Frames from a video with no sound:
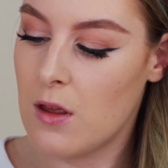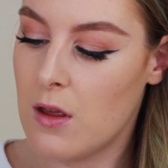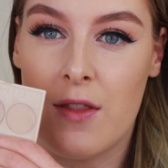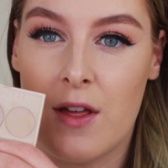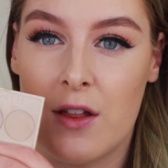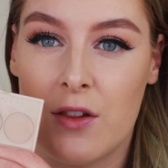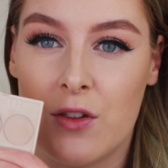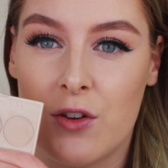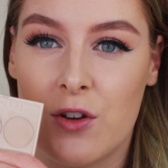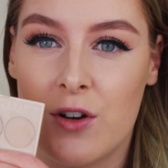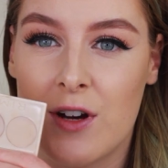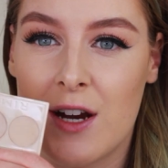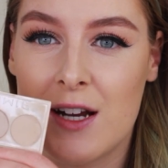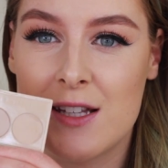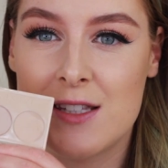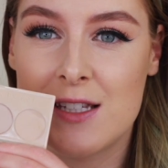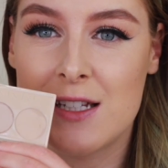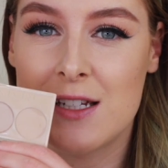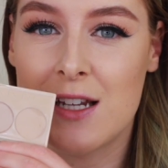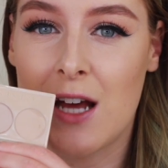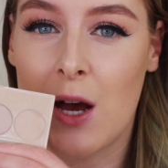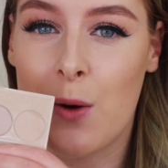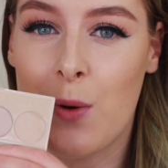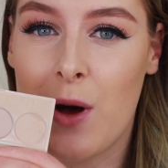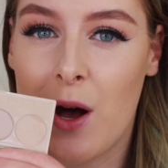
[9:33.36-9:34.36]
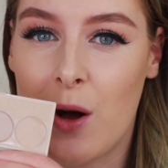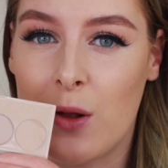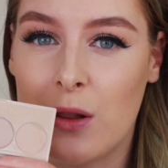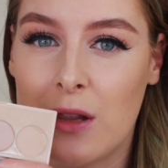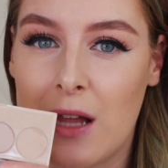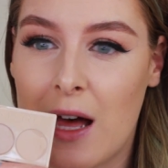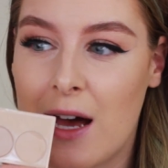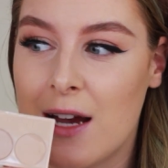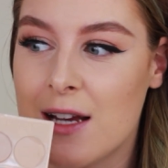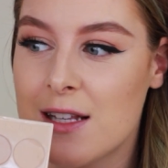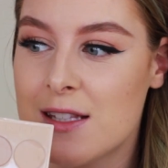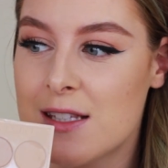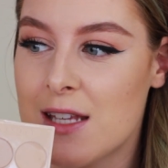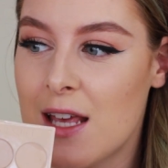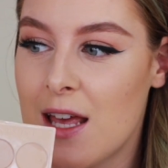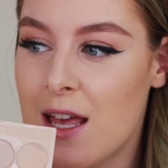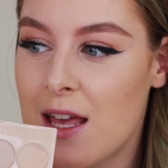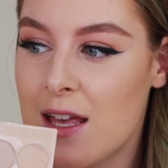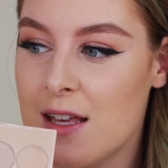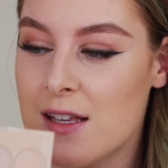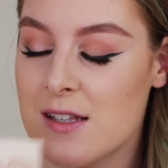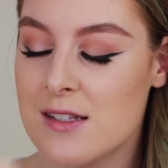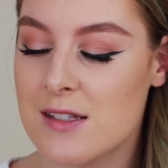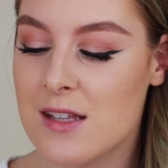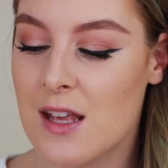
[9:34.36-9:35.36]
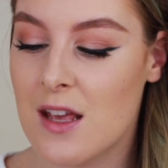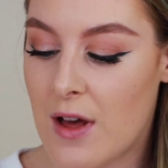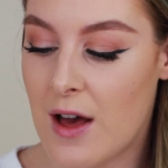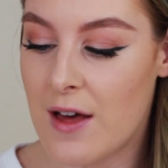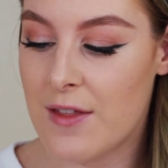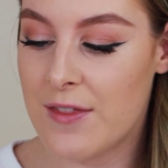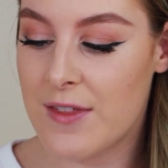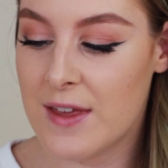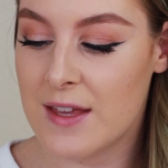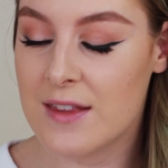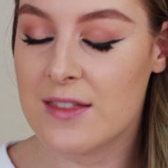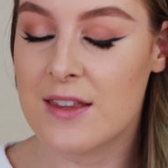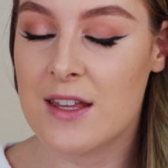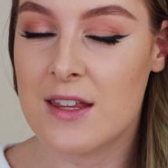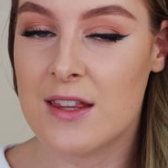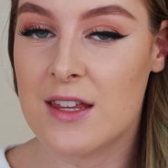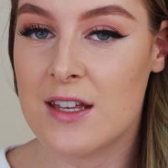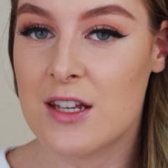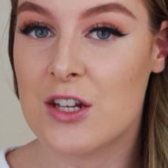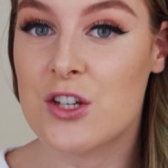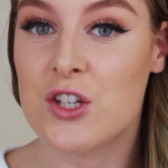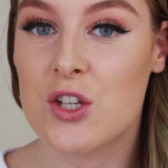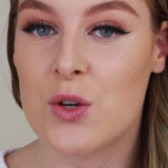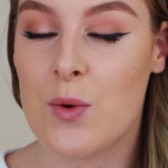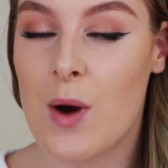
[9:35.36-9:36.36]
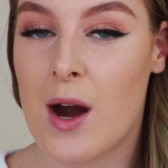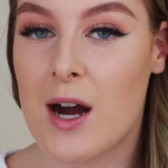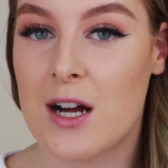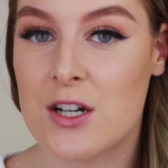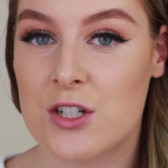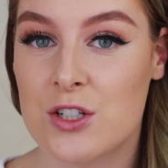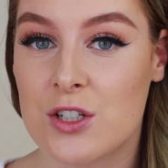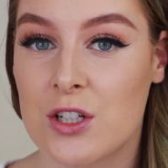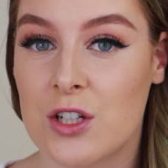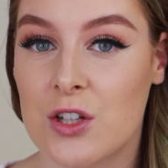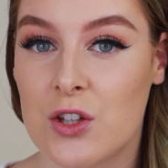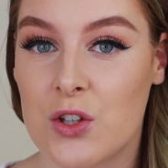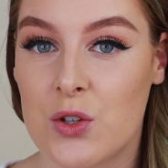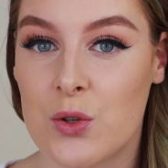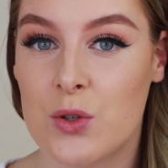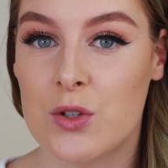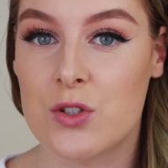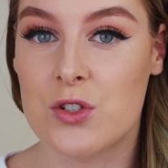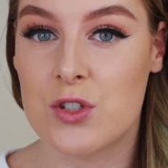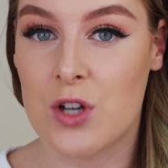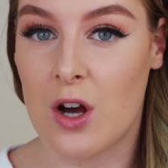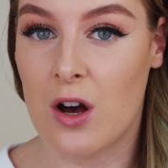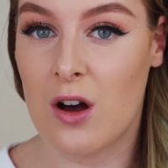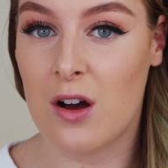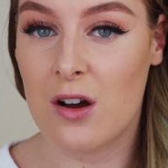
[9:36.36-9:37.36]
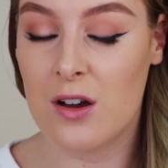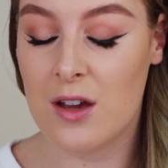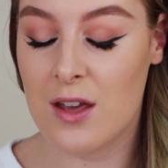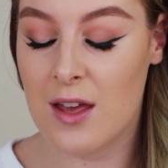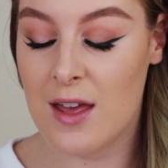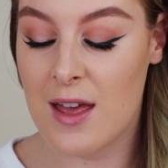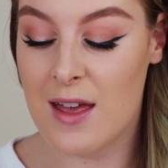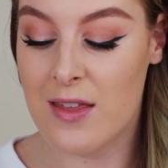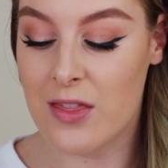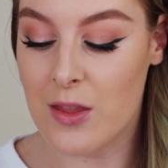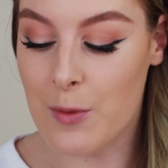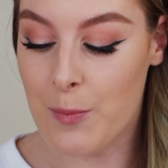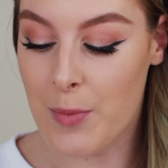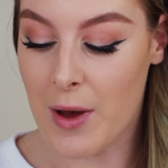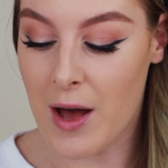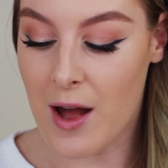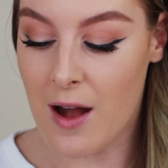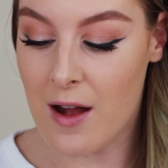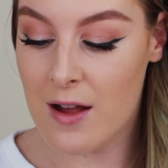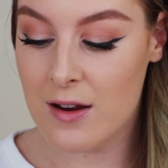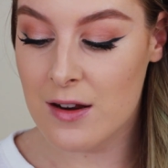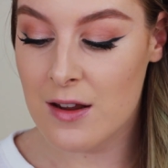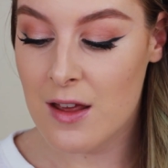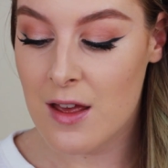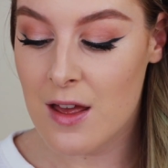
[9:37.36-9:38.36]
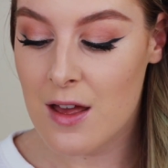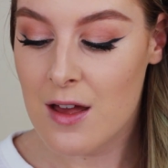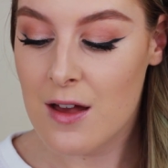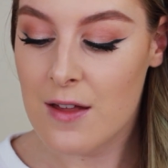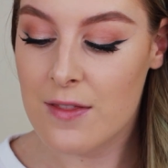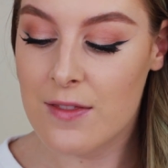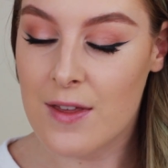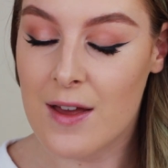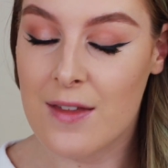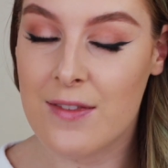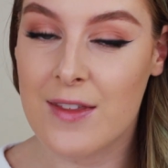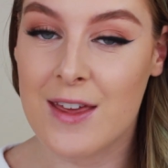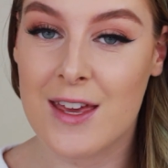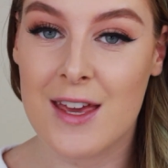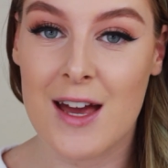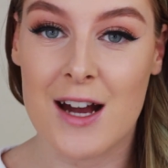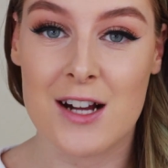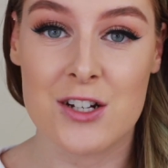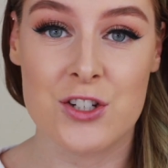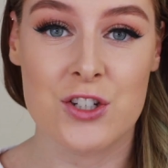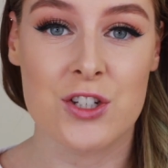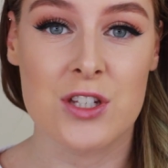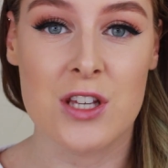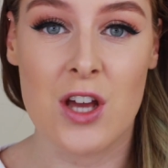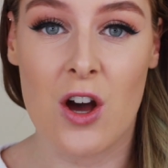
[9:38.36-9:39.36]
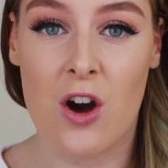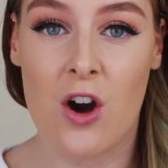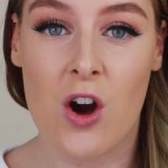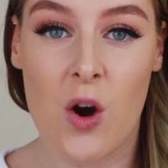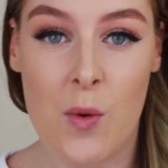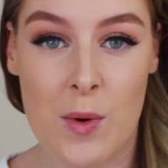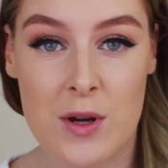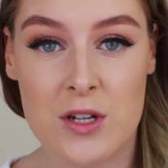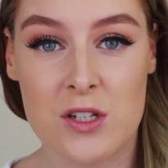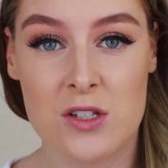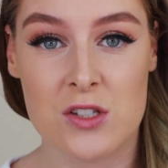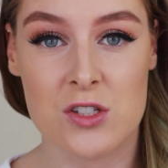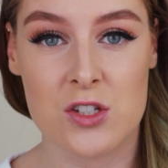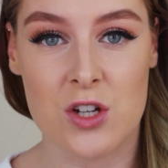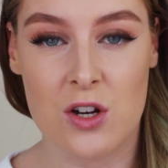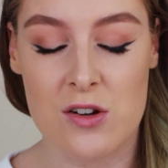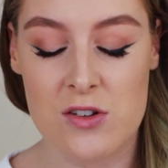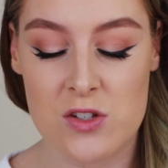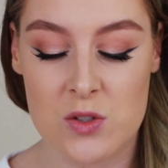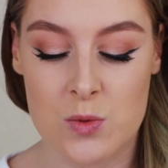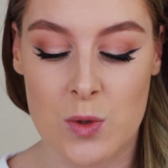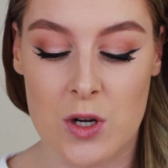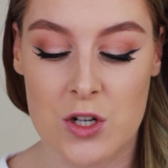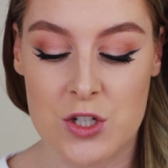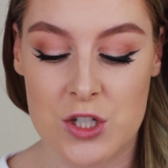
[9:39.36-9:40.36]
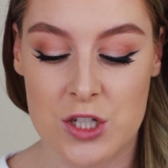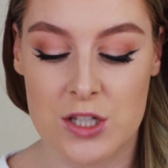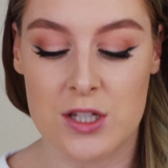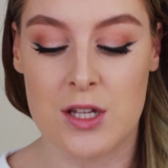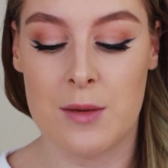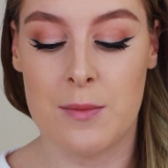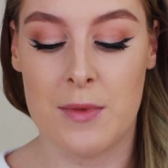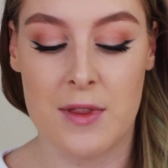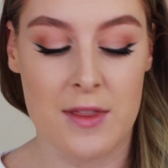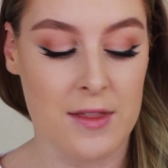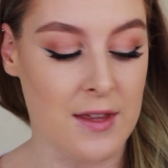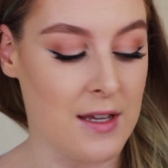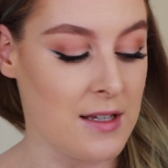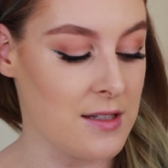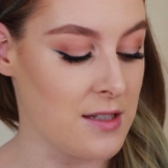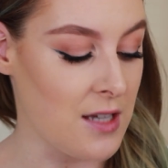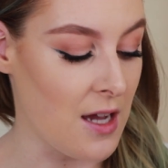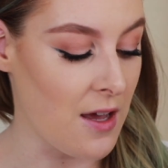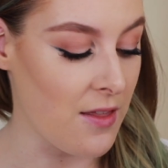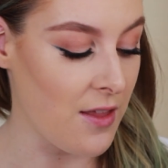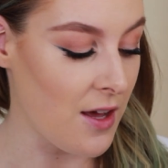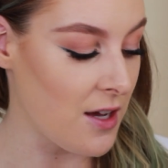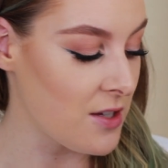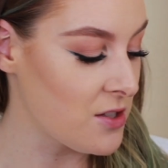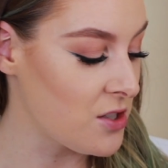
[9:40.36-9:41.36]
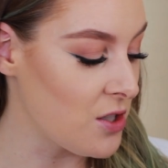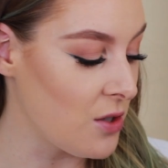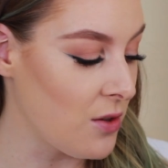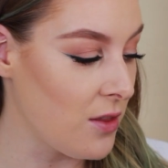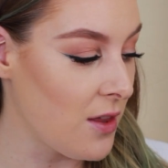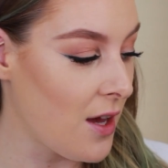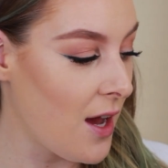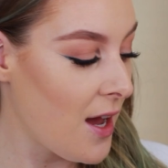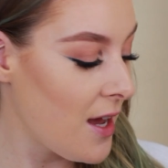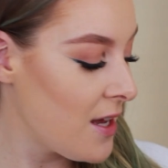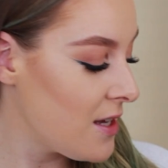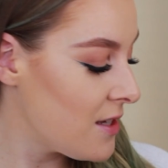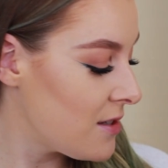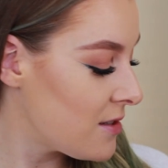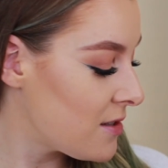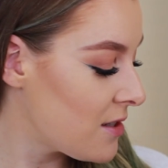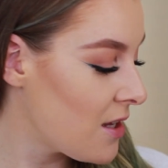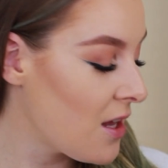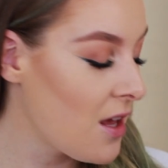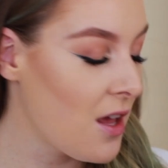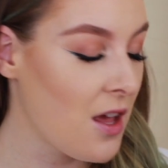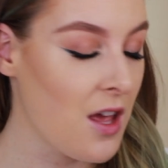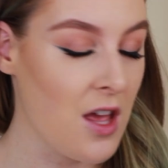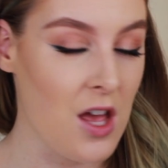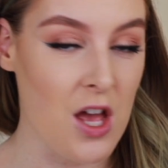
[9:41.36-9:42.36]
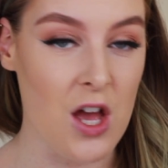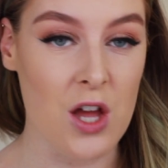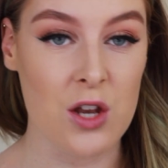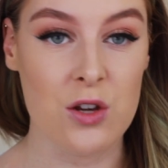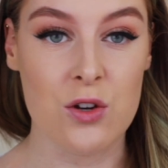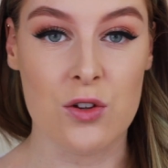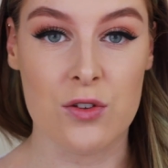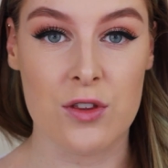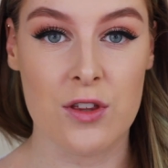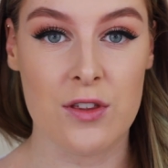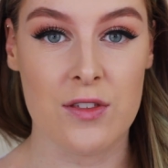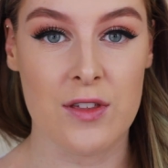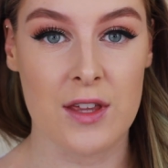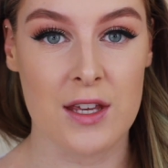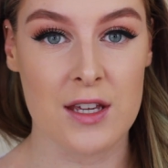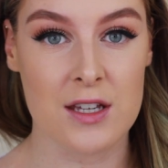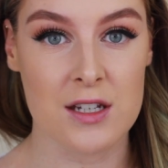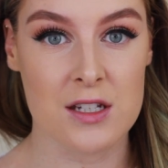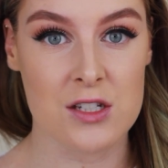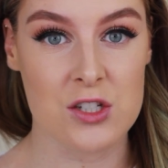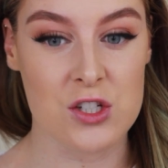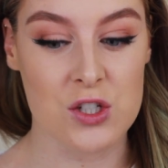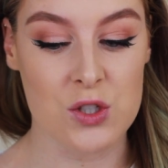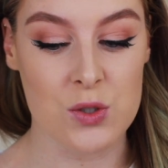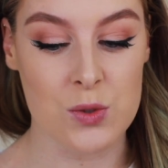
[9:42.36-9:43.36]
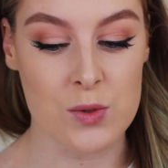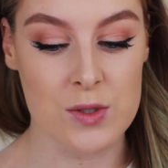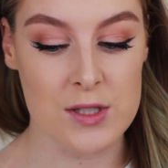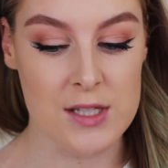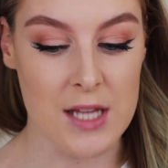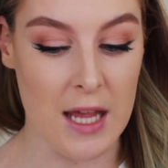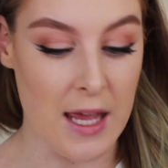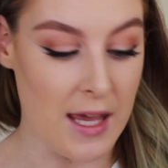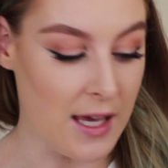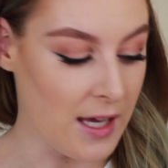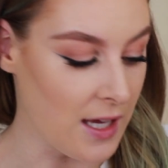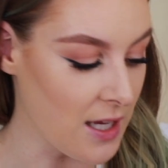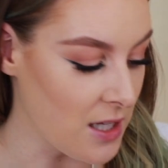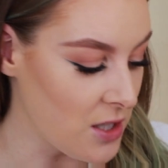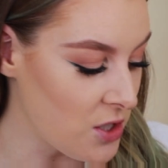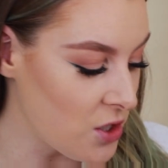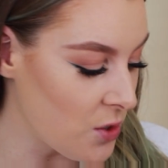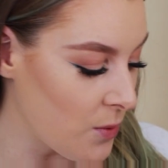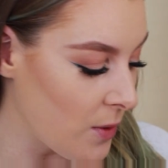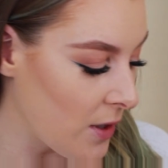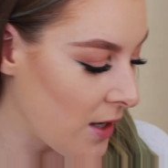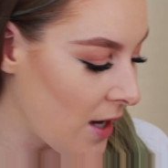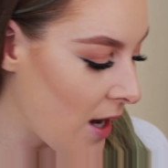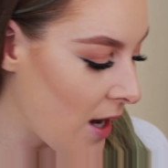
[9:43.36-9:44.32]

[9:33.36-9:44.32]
and then look at it now how light it is, I think that they do actually look darker in the pan than they actually are when you start swatching them and things like that. So that is another thing to take into